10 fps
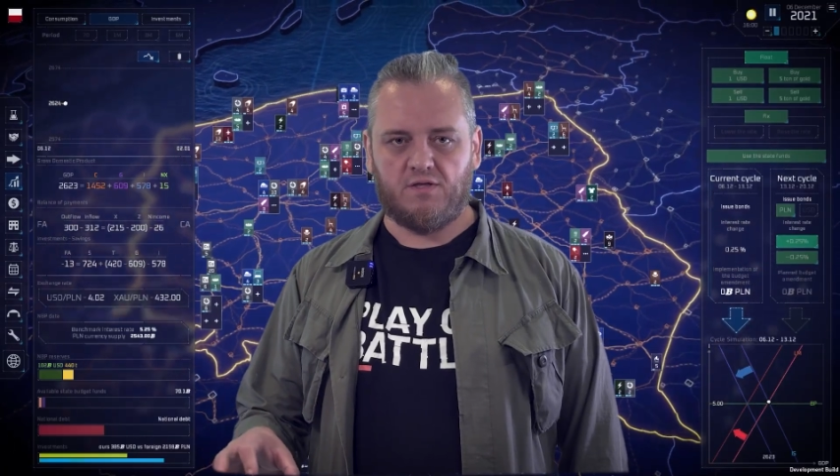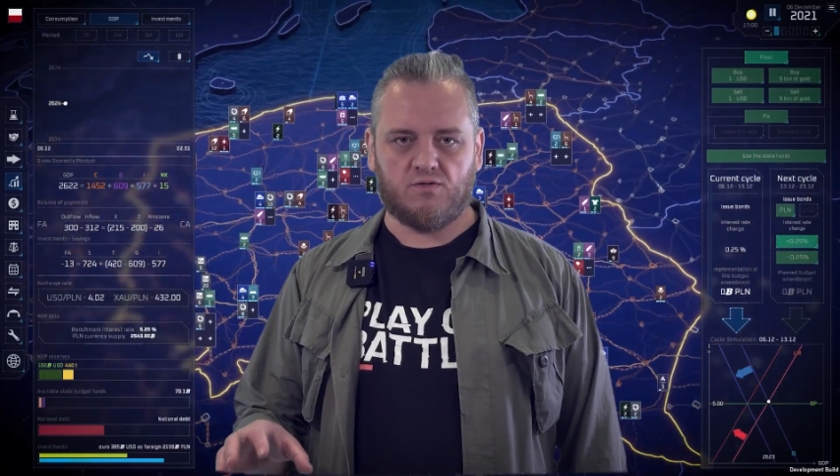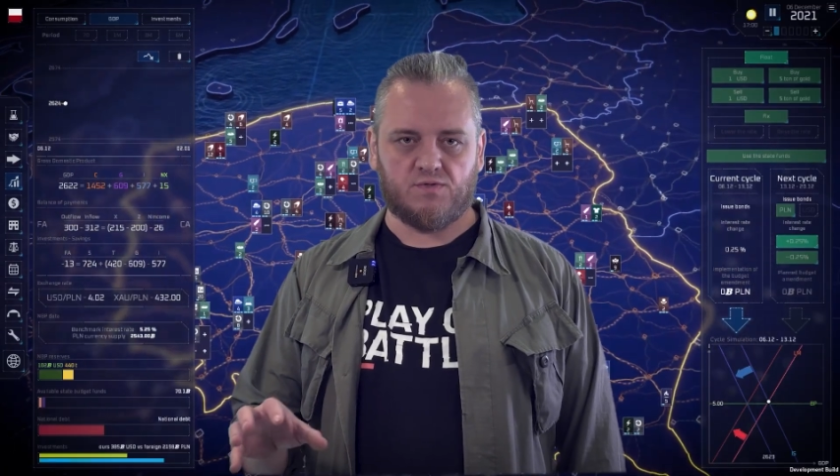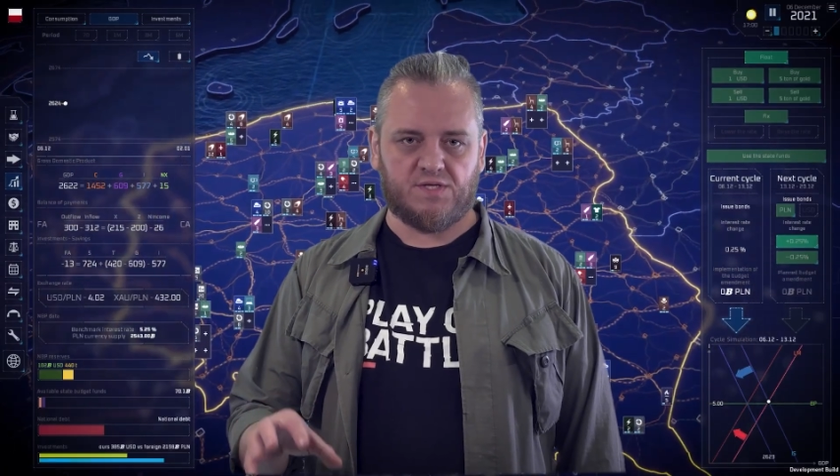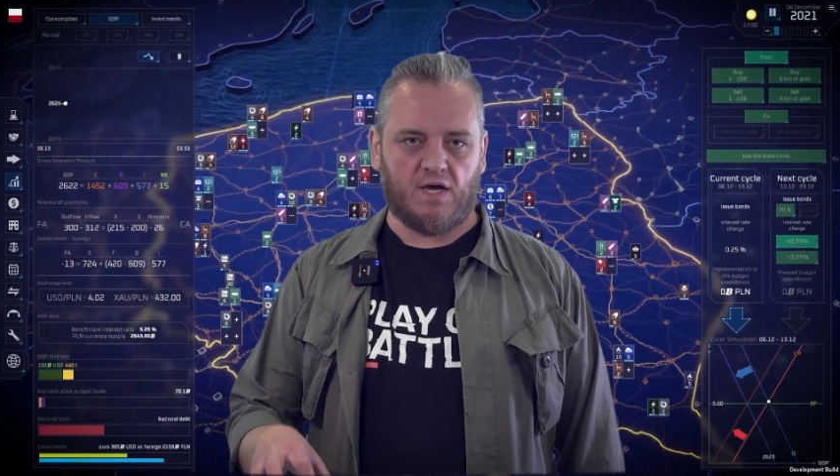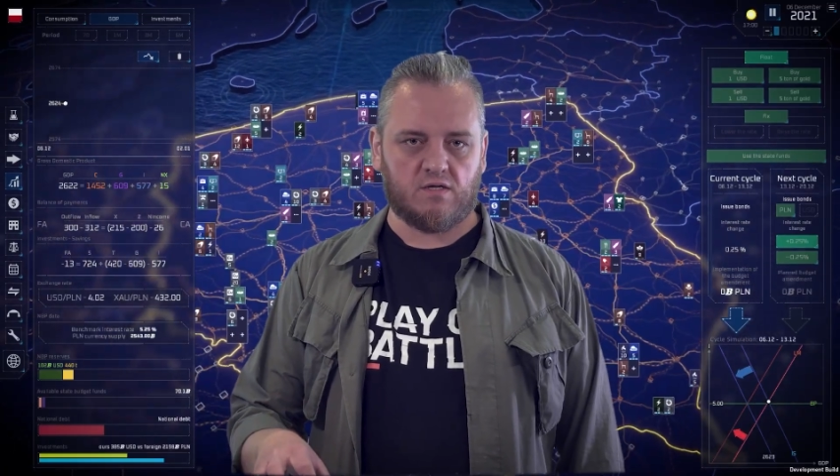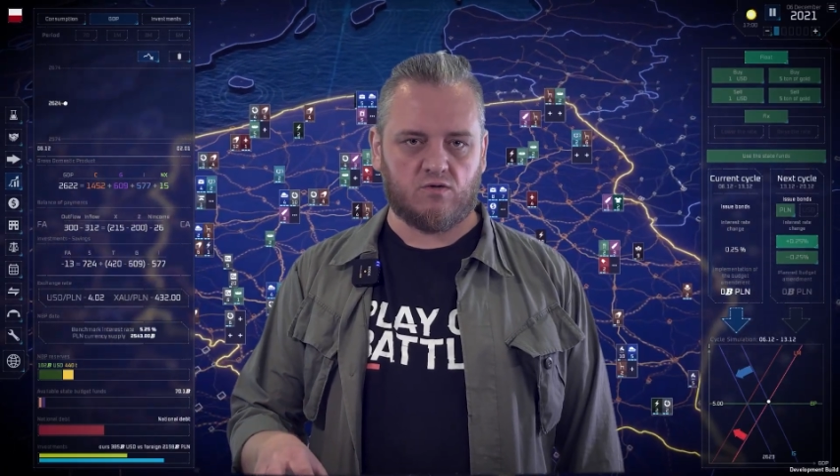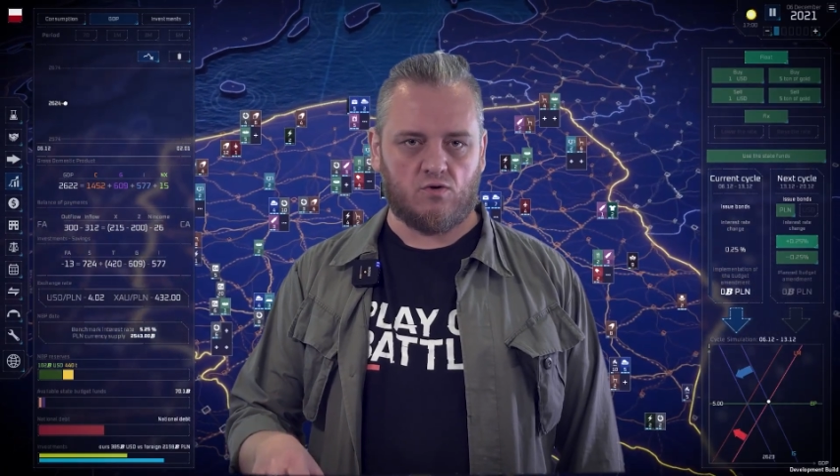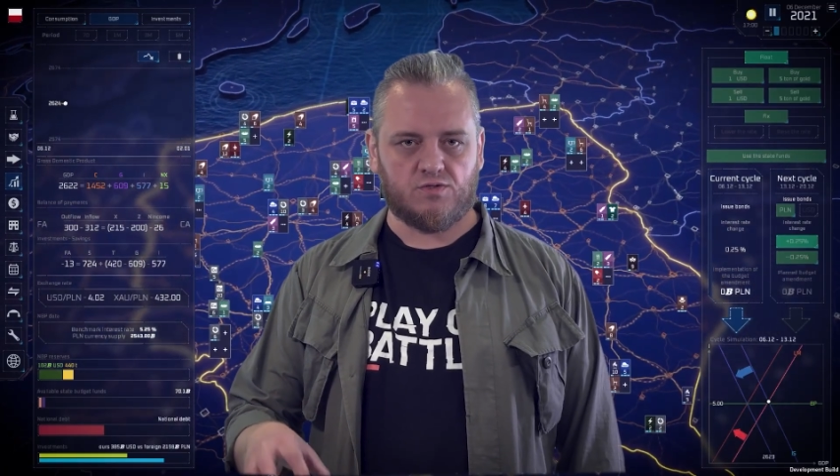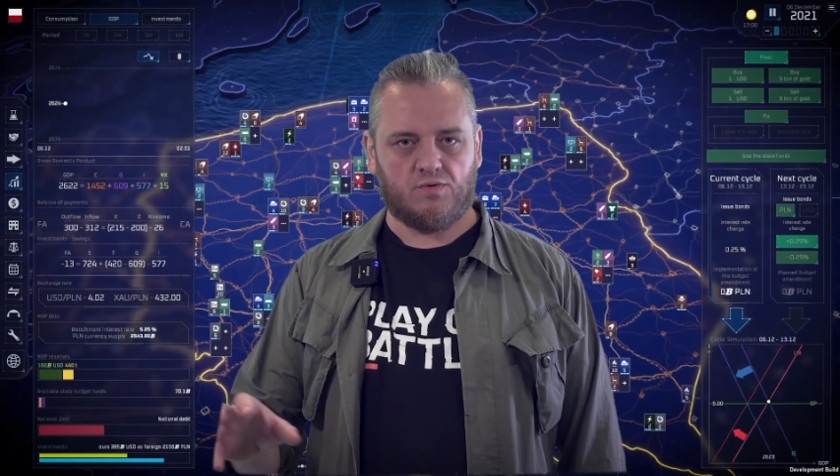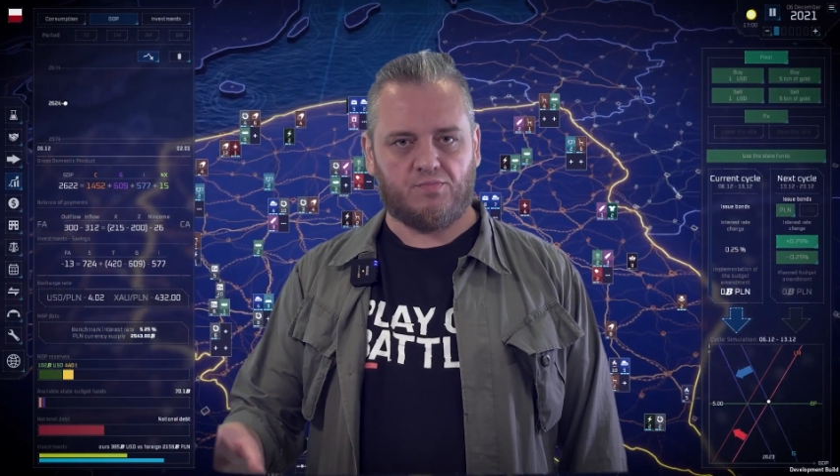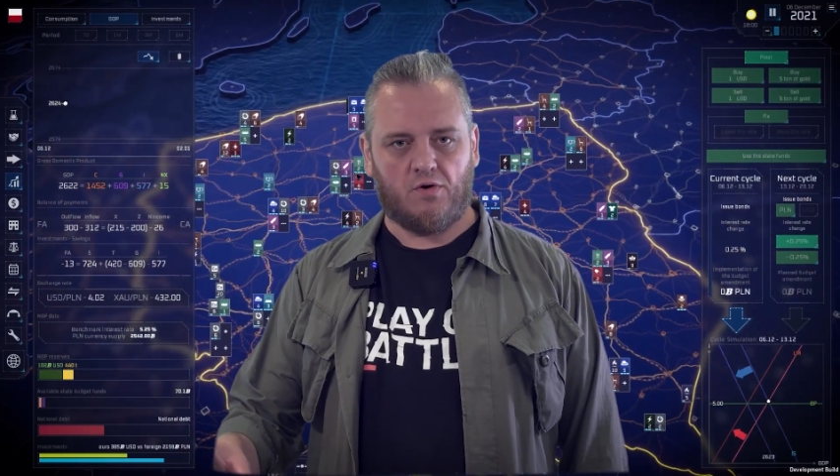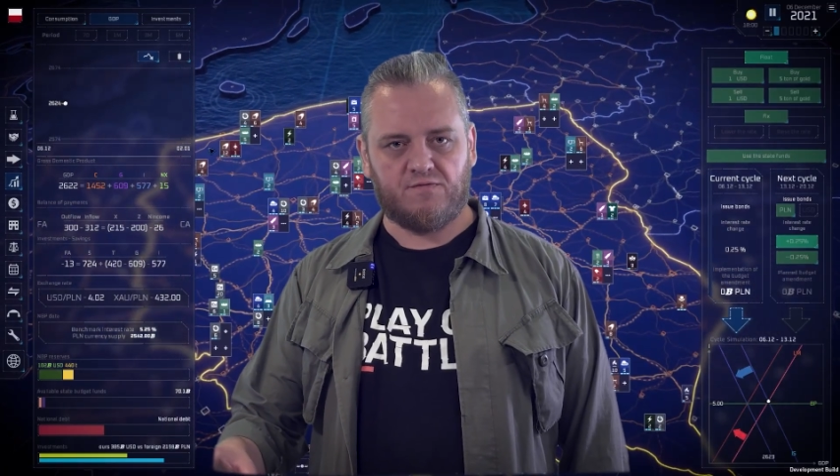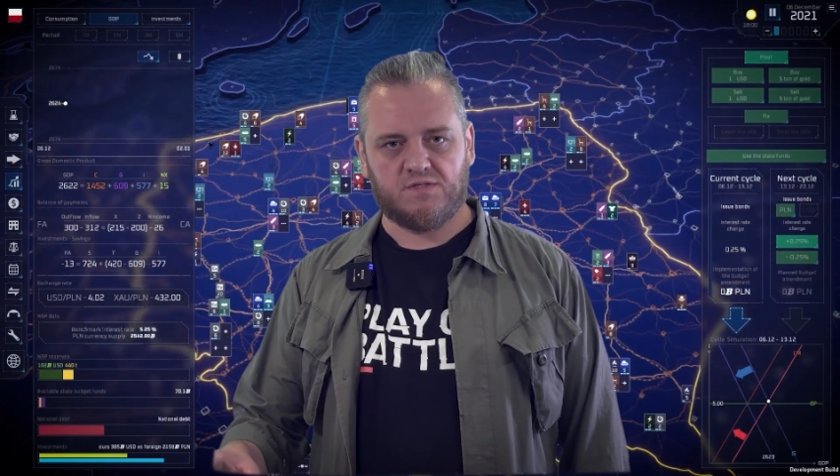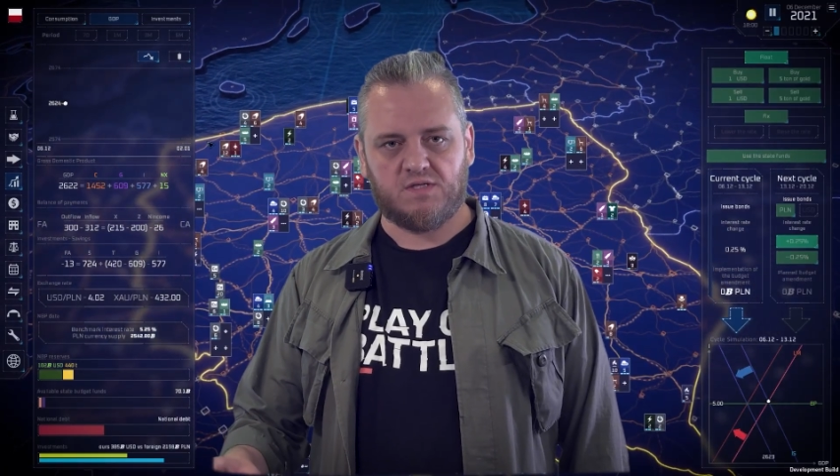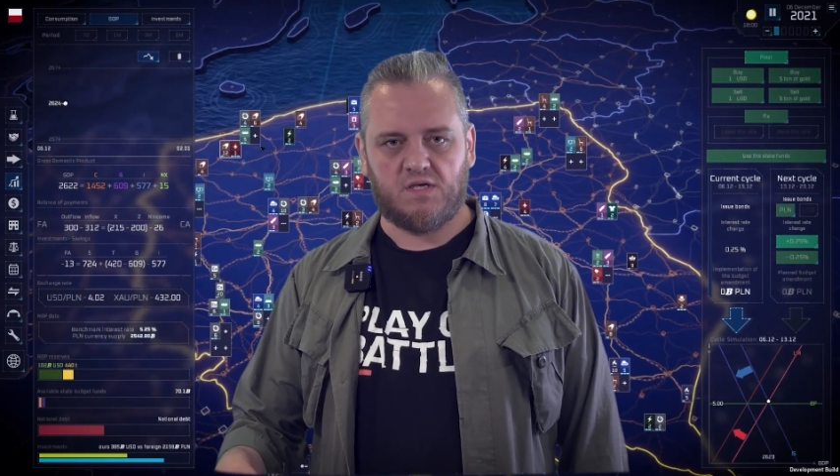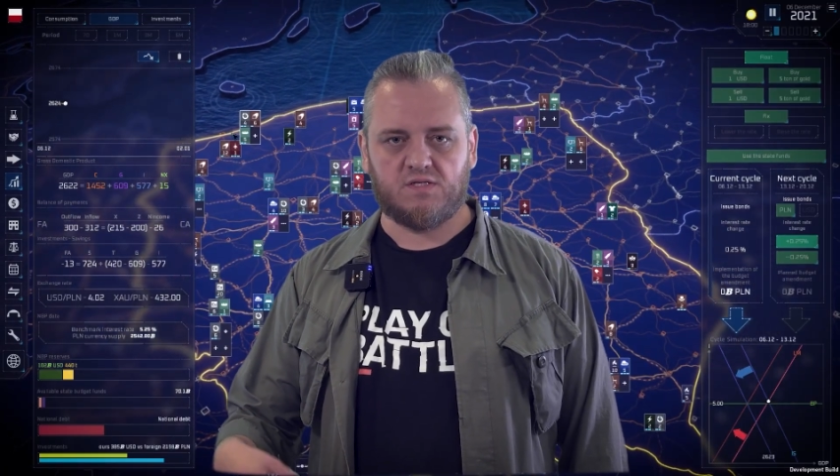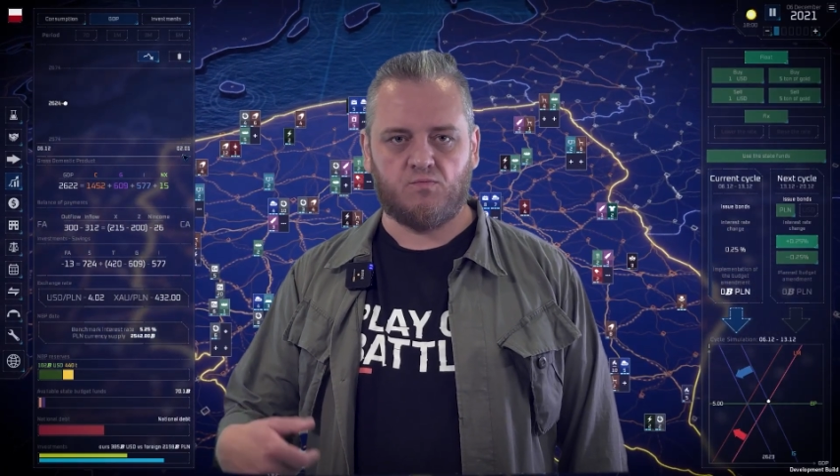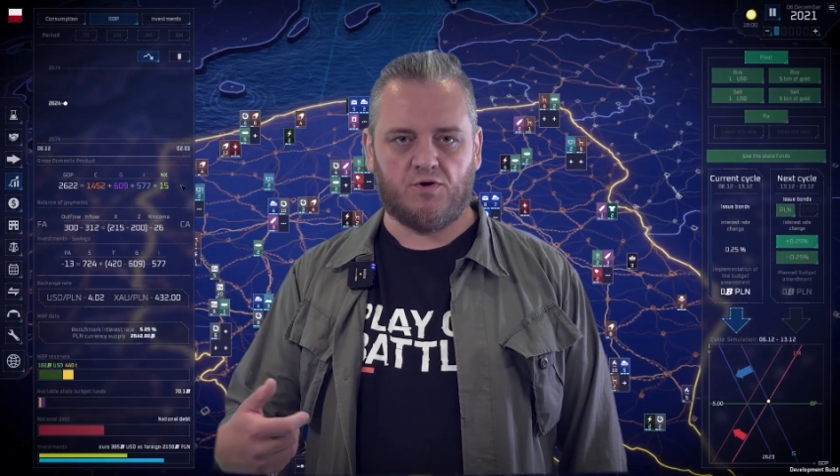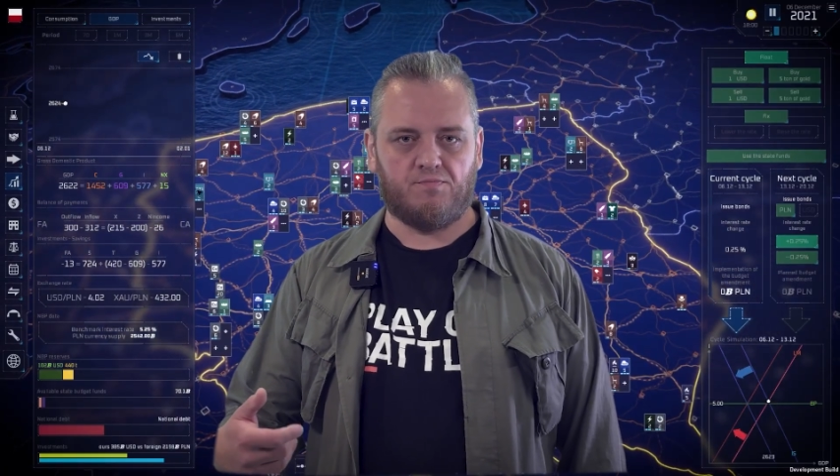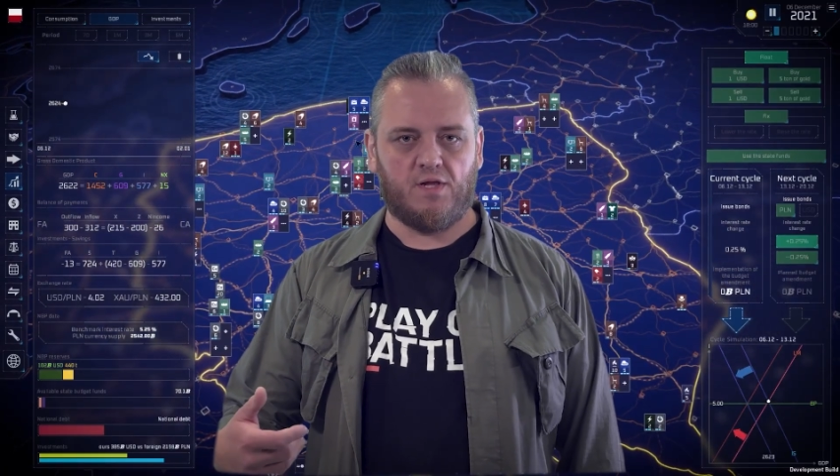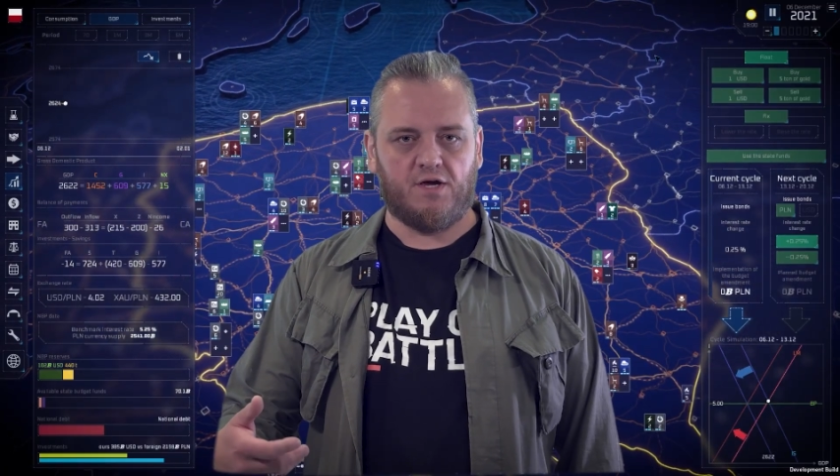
into sectors or provinces where a